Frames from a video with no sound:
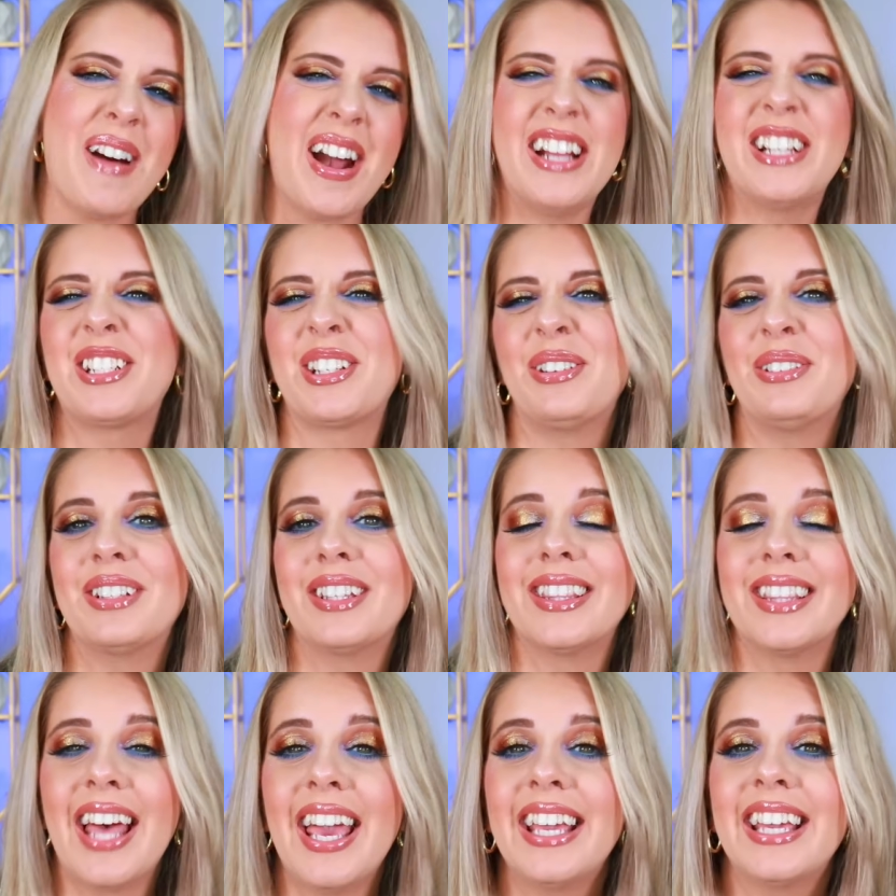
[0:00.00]
I don't
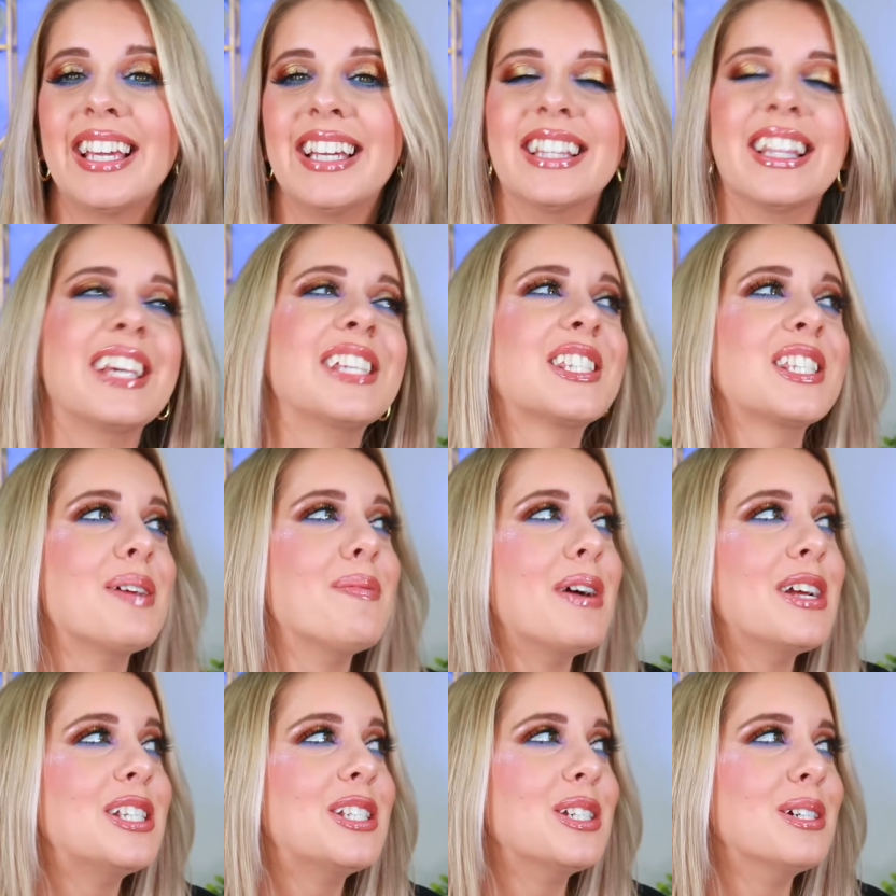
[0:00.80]
like it. Like
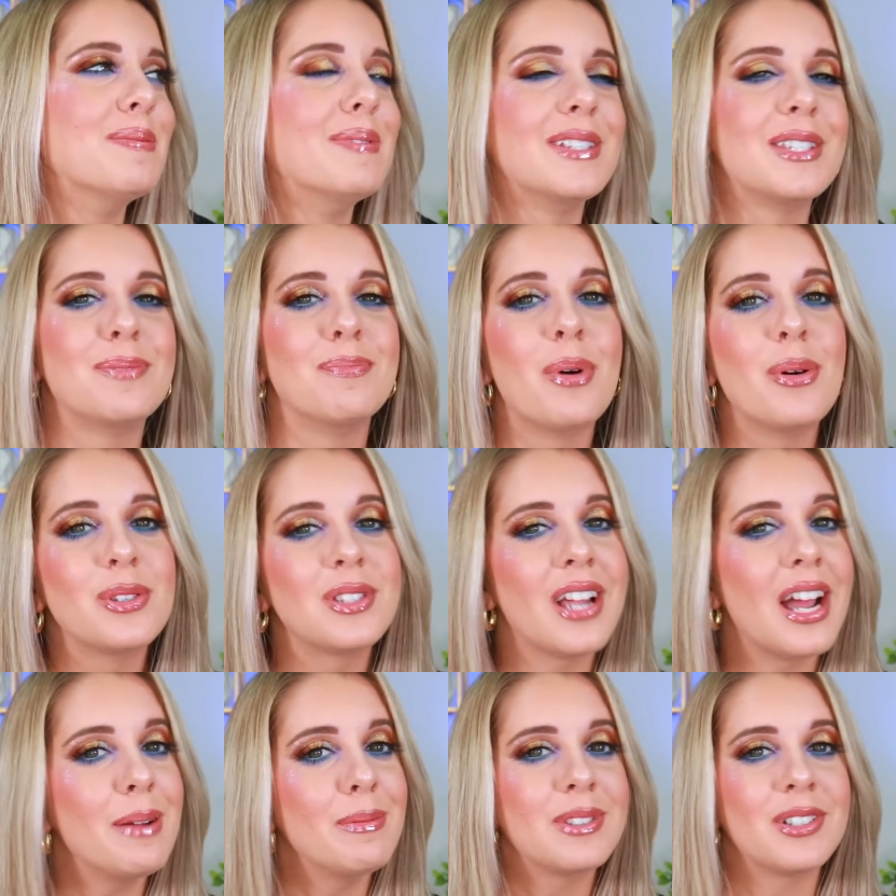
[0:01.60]
some I do, but
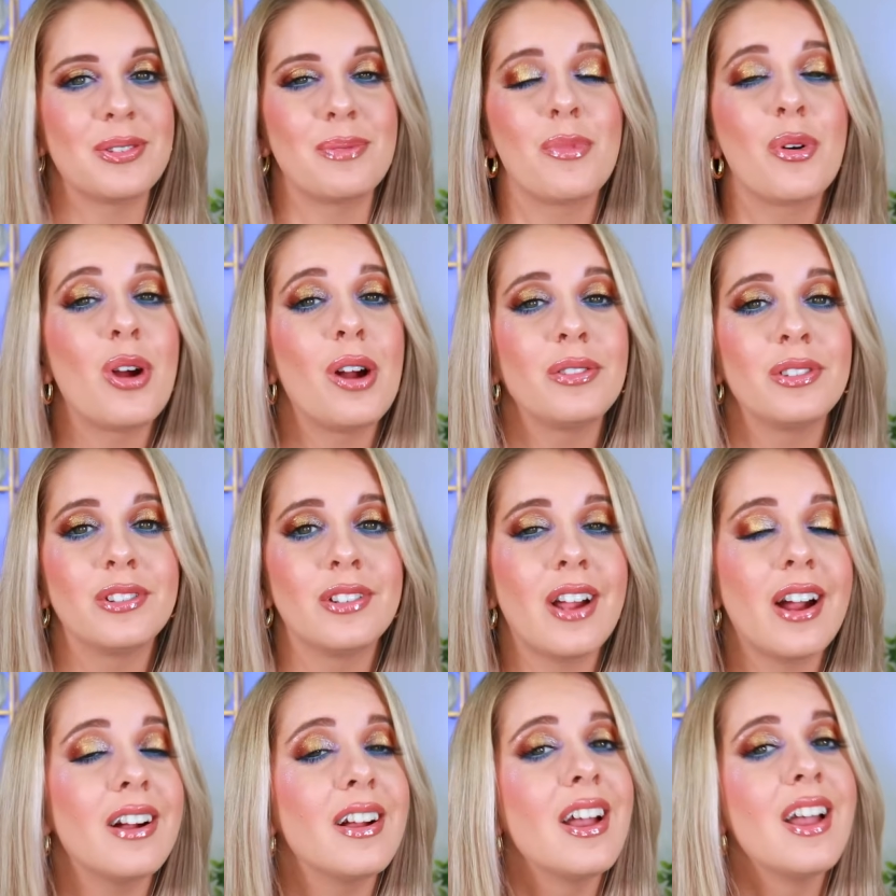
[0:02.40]
most times or more often
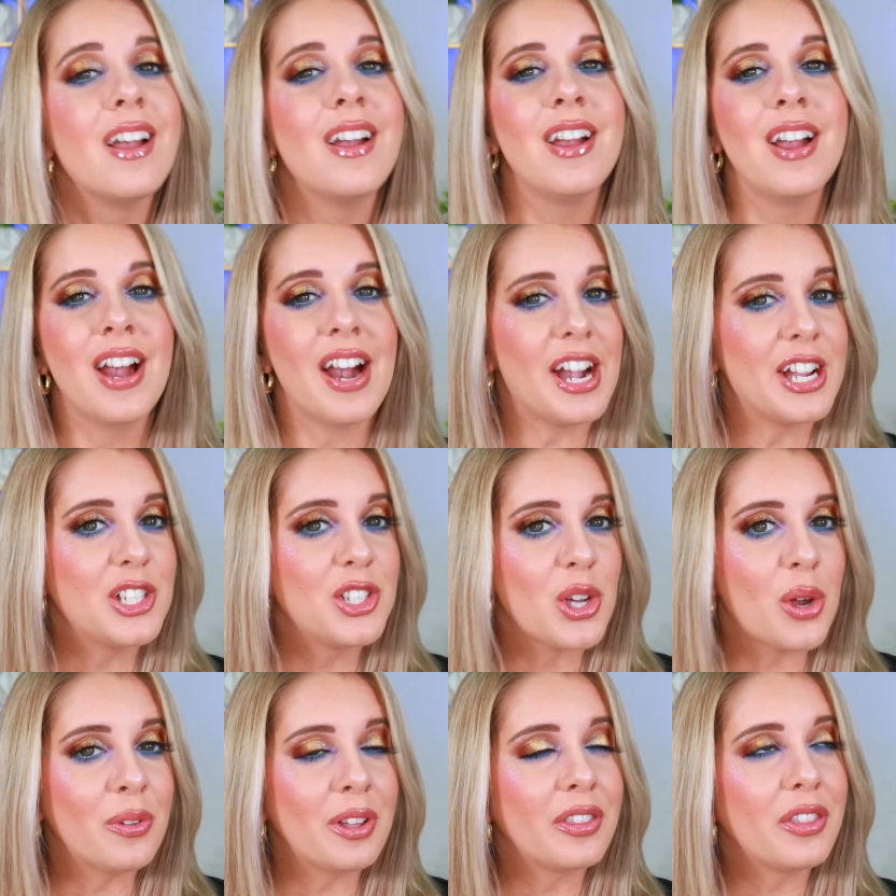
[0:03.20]
than not, I
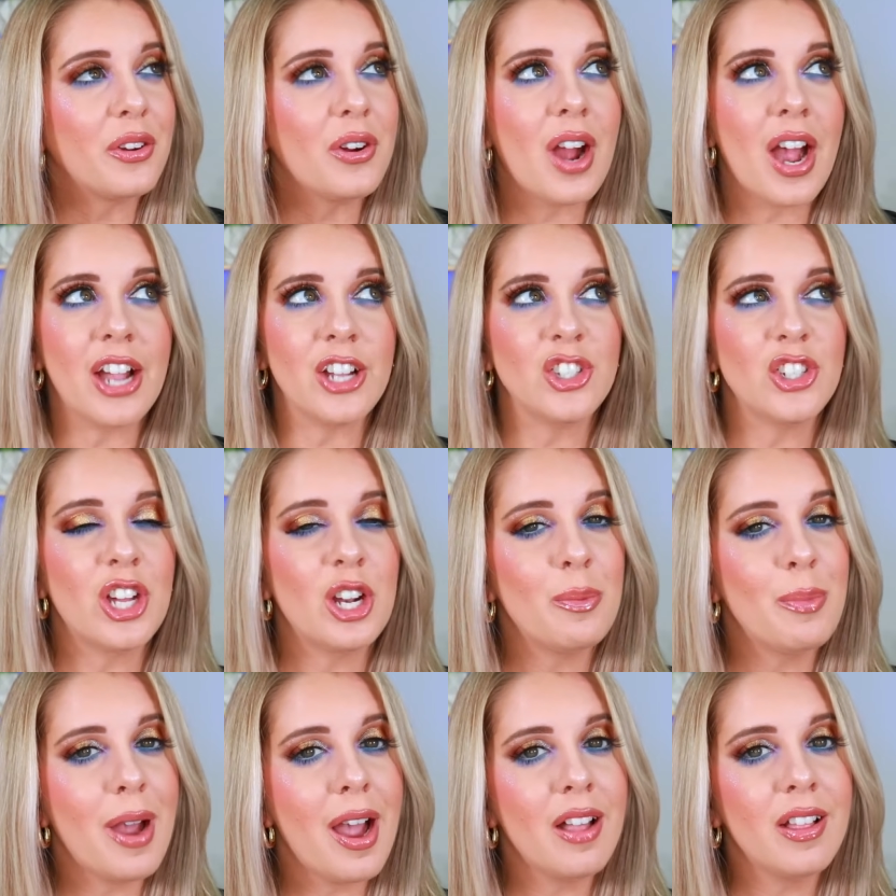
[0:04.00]
don't like their
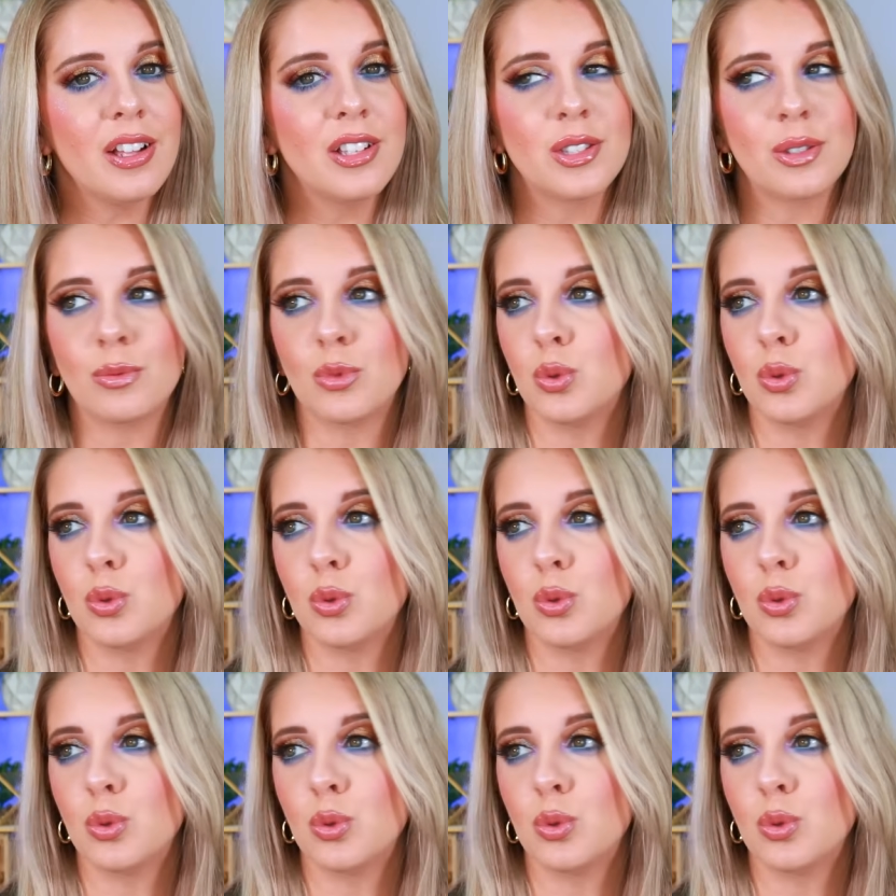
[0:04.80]
eyeshadow palettes.